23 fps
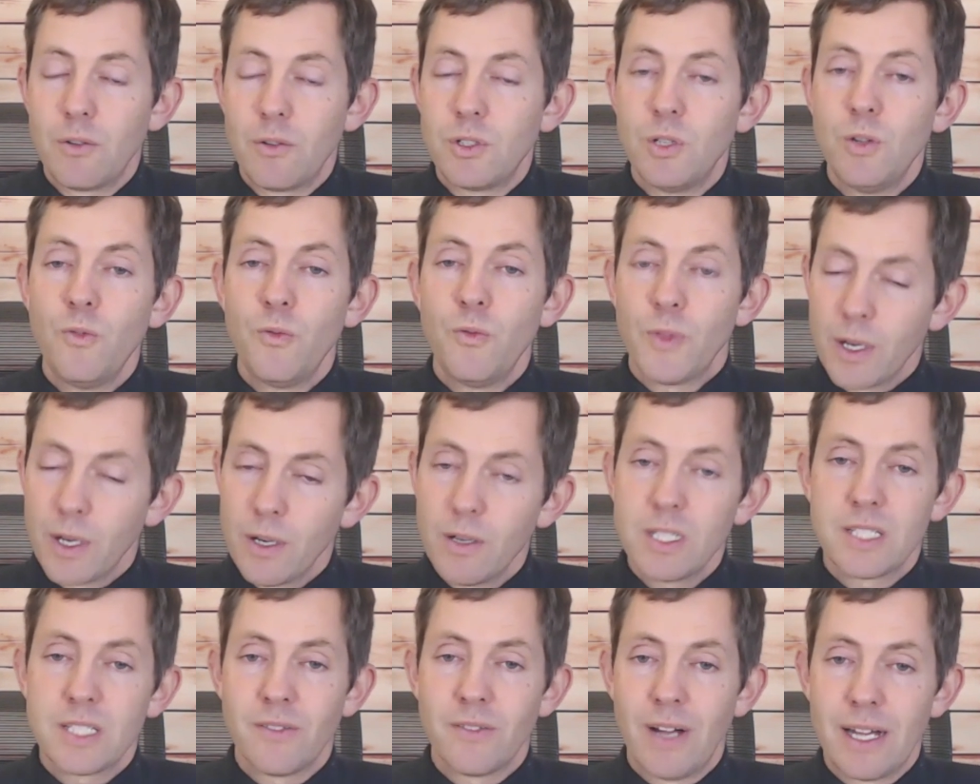
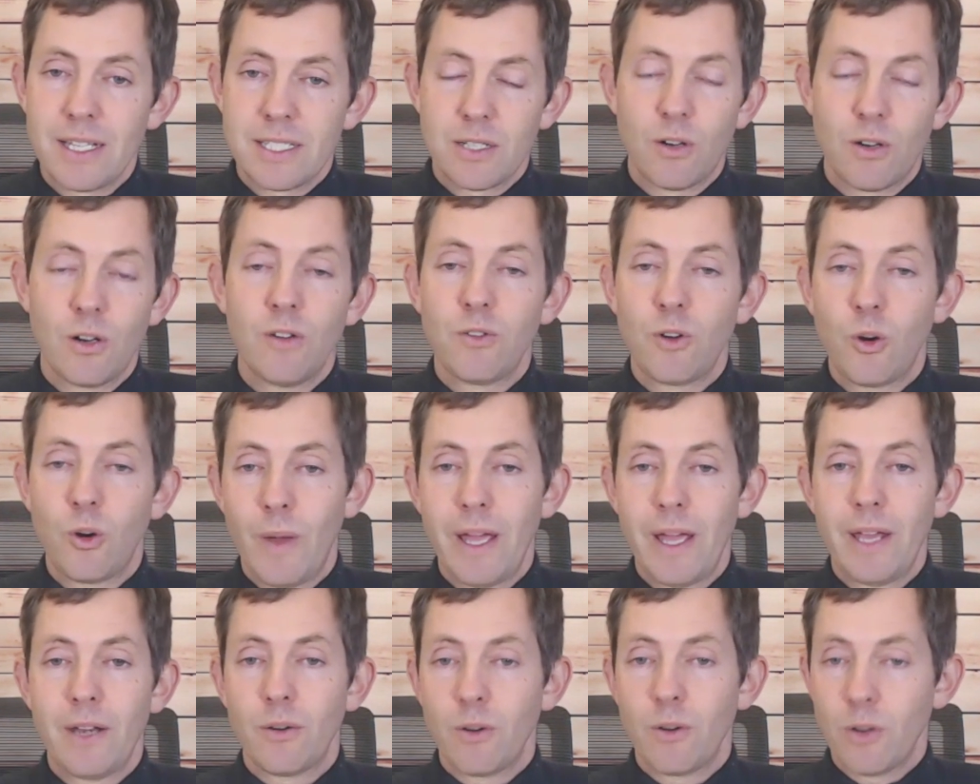2/3 of us are
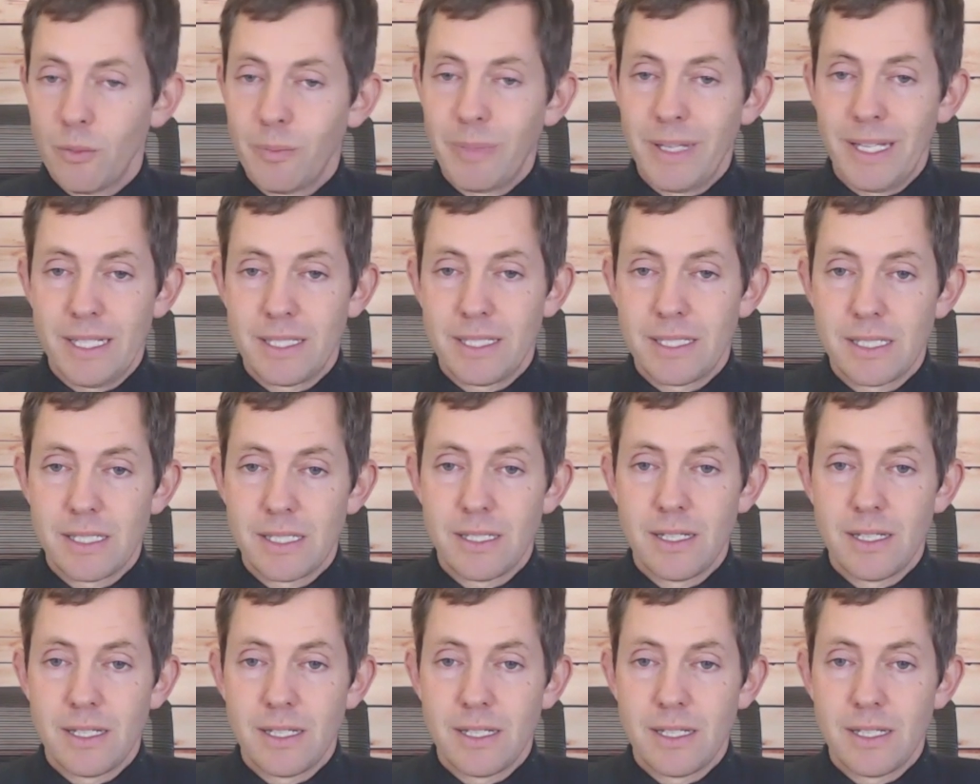overweight or obese.